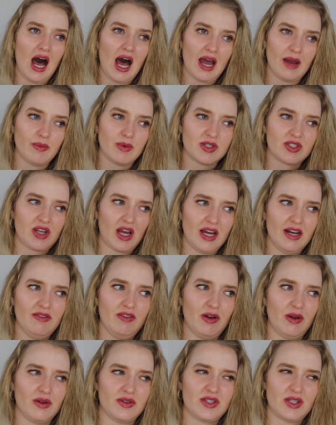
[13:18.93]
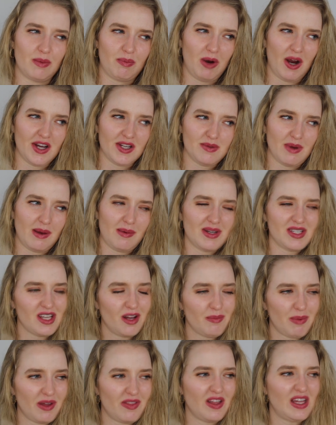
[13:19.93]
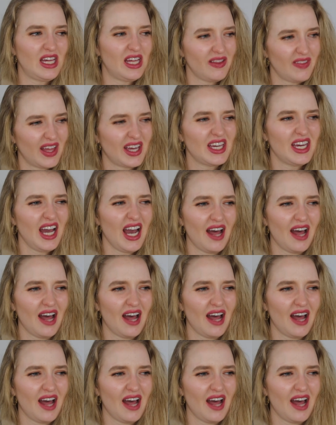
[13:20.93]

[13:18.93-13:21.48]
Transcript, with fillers: I was kind of surprised by myself by thinking like,